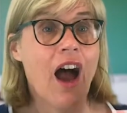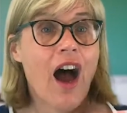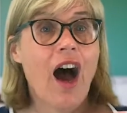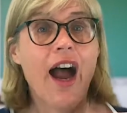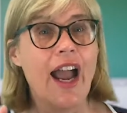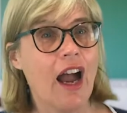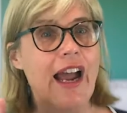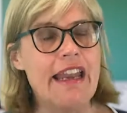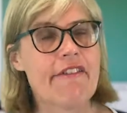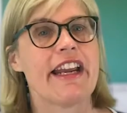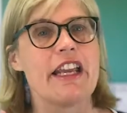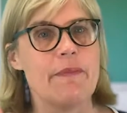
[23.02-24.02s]
I
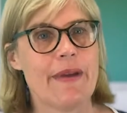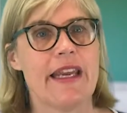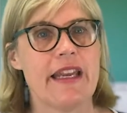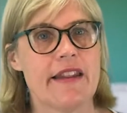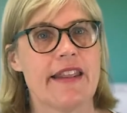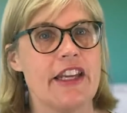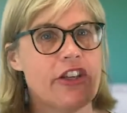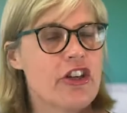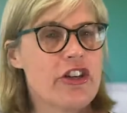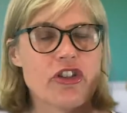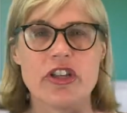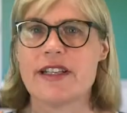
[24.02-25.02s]
highly recommend that you
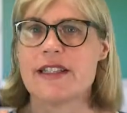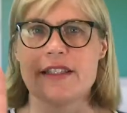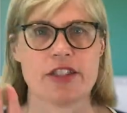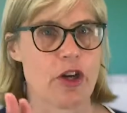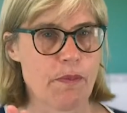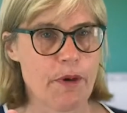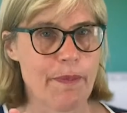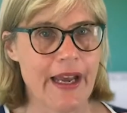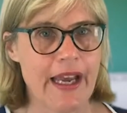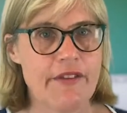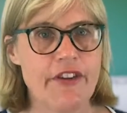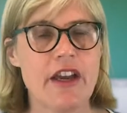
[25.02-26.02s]
don't try and stop a
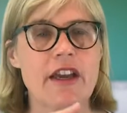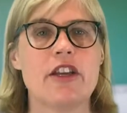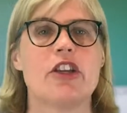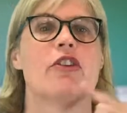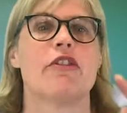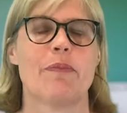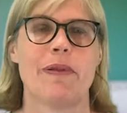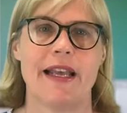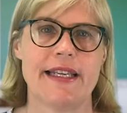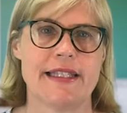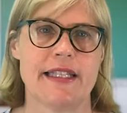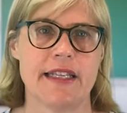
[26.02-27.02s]
behavior, you
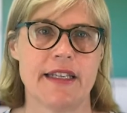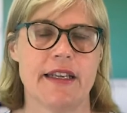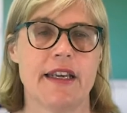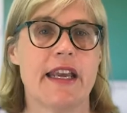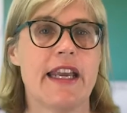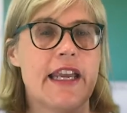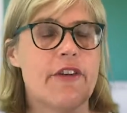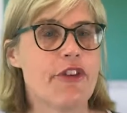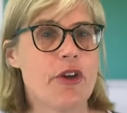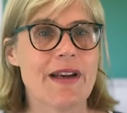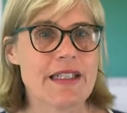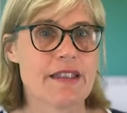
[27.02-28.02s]
replace it. If
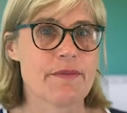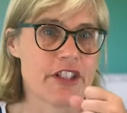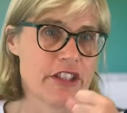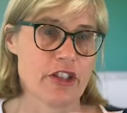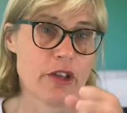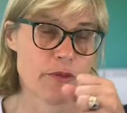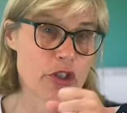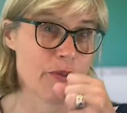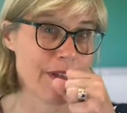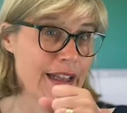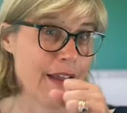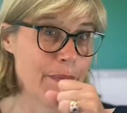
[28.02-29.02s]
you ask them to stop
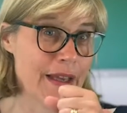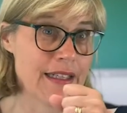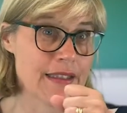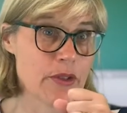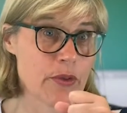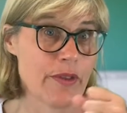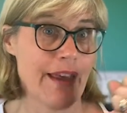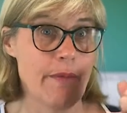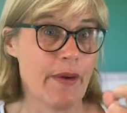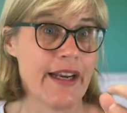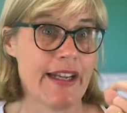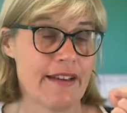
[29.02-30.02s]
chewing their pencil, they
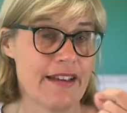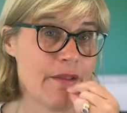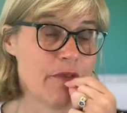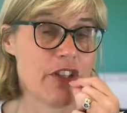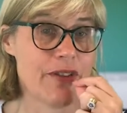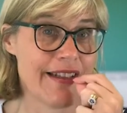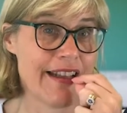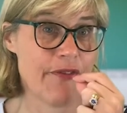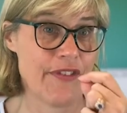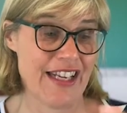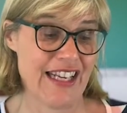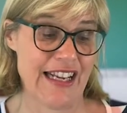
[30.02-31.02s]
might end up chewing their
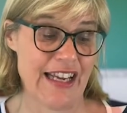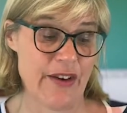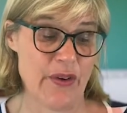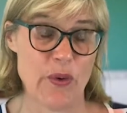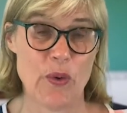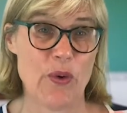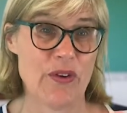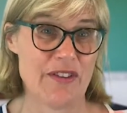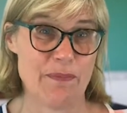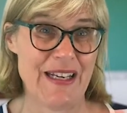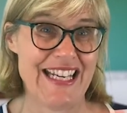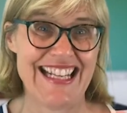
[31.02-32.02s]
fingernail or
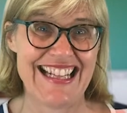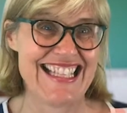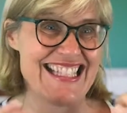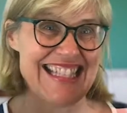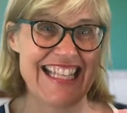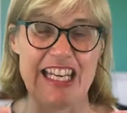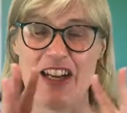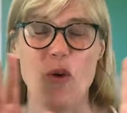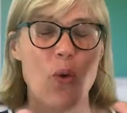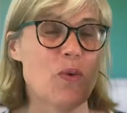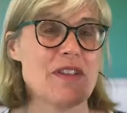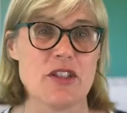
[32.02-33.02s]
picking their skin,
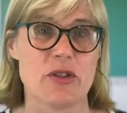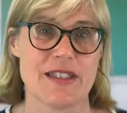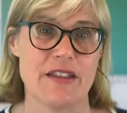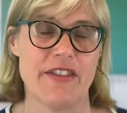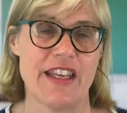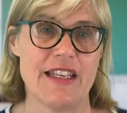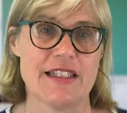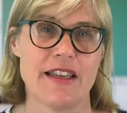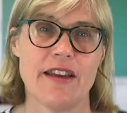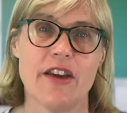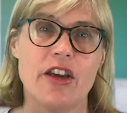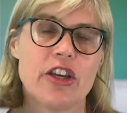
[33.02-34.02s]
all sorts of things.
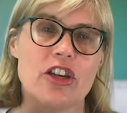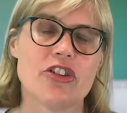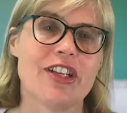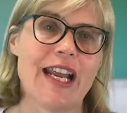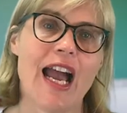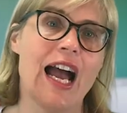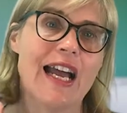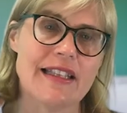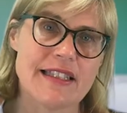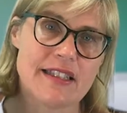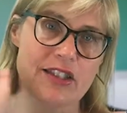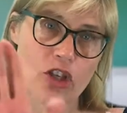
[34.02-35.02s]
Because you
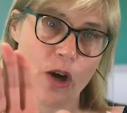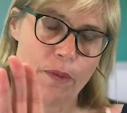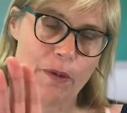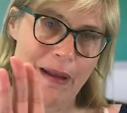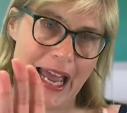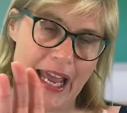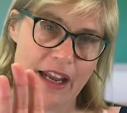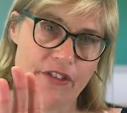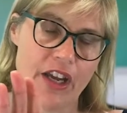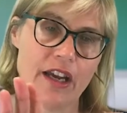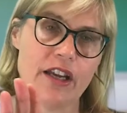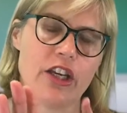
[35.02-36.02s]
can't stop a
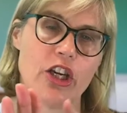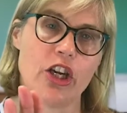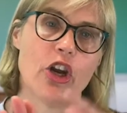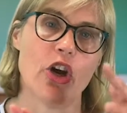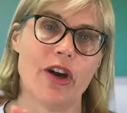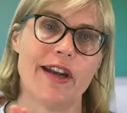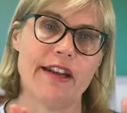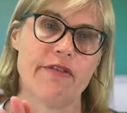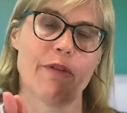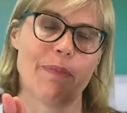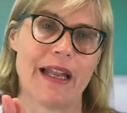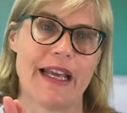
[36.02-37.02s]
behavior, you can only
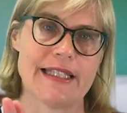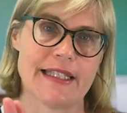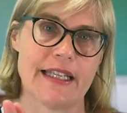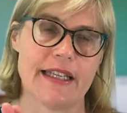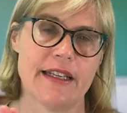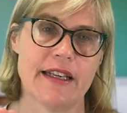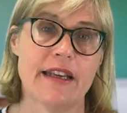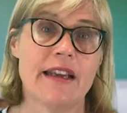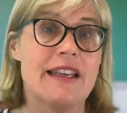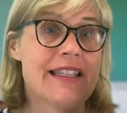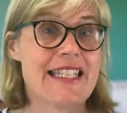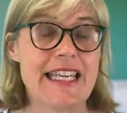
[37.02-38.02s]
replace it.
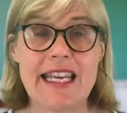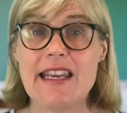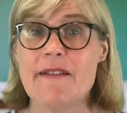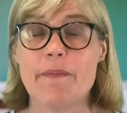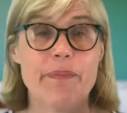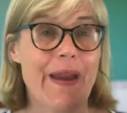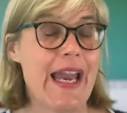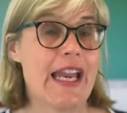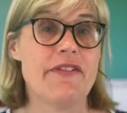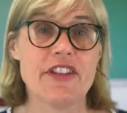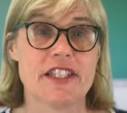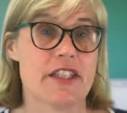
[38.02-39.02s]
See,
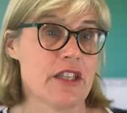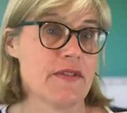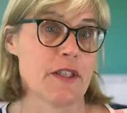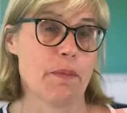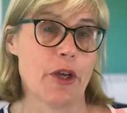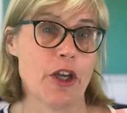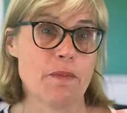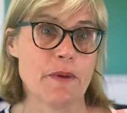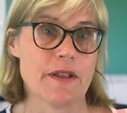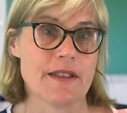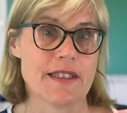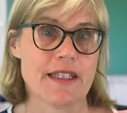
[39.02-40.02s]
behavior serves a
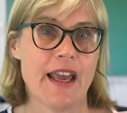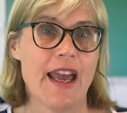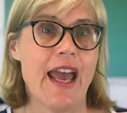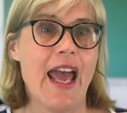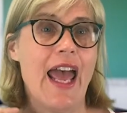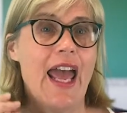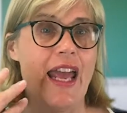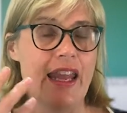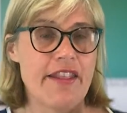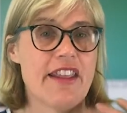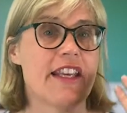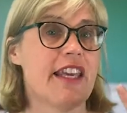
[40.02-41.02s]
purpose.
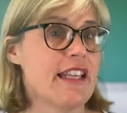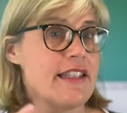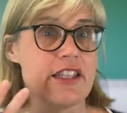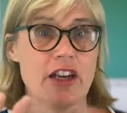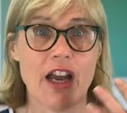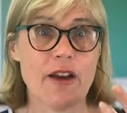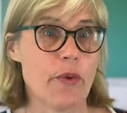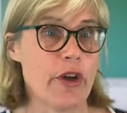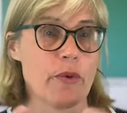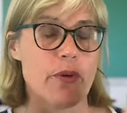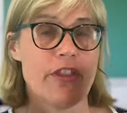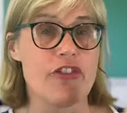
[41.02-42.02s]
And the kids that I
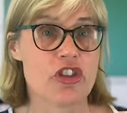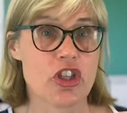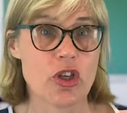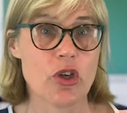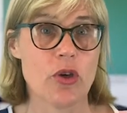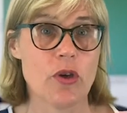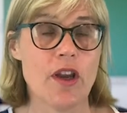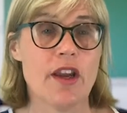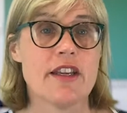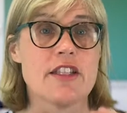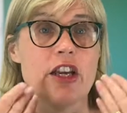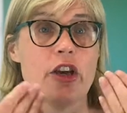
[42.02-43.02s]
work with chew
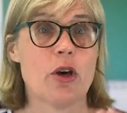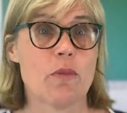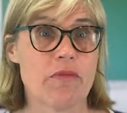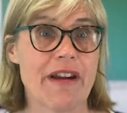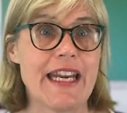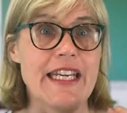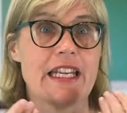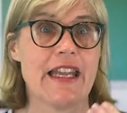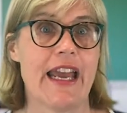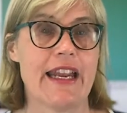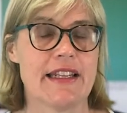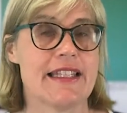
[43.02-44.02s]
to help
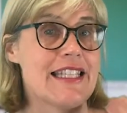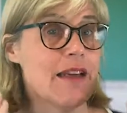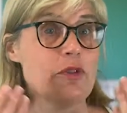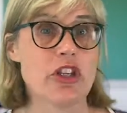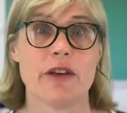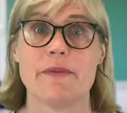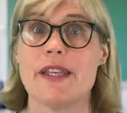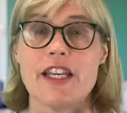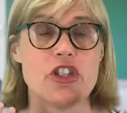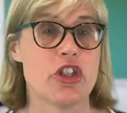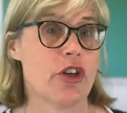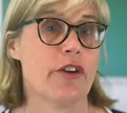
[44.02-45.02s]
regulate. Sometimes they
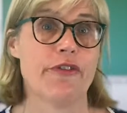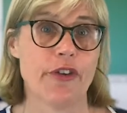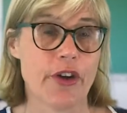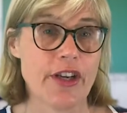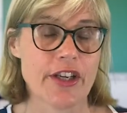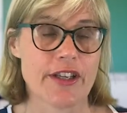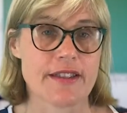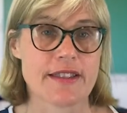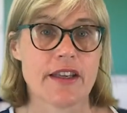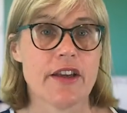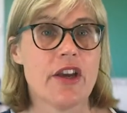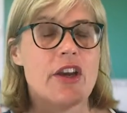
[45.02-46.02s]
chew to focus.
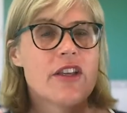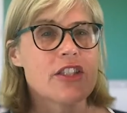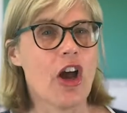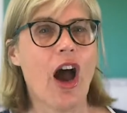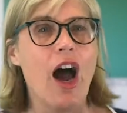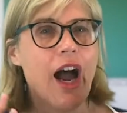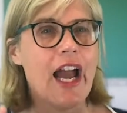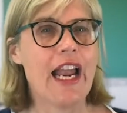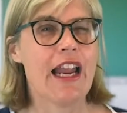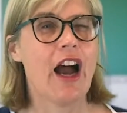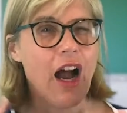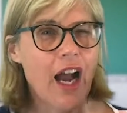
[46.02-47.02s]
So
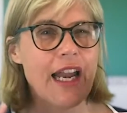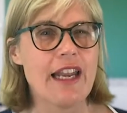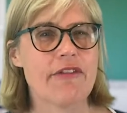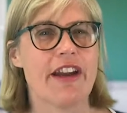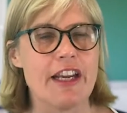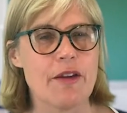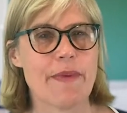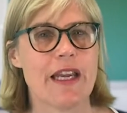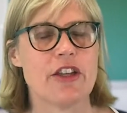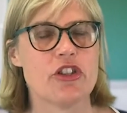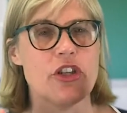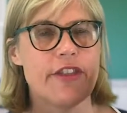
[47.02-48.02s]
I highly
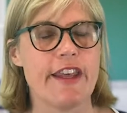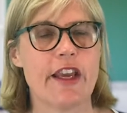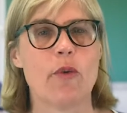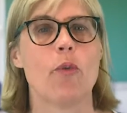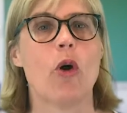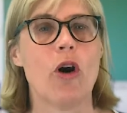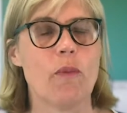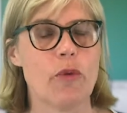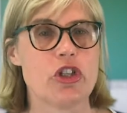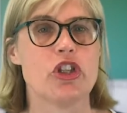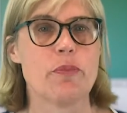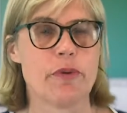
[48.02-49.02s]
recommend you think, what
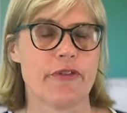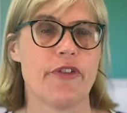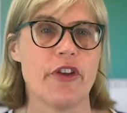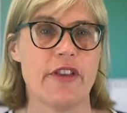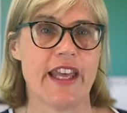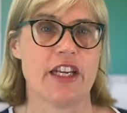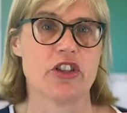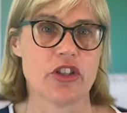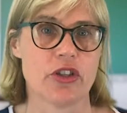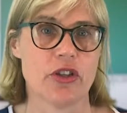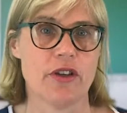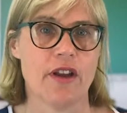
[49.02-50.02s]
would you prefer they
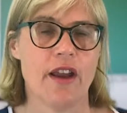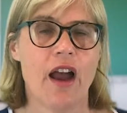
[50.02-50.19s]
chew?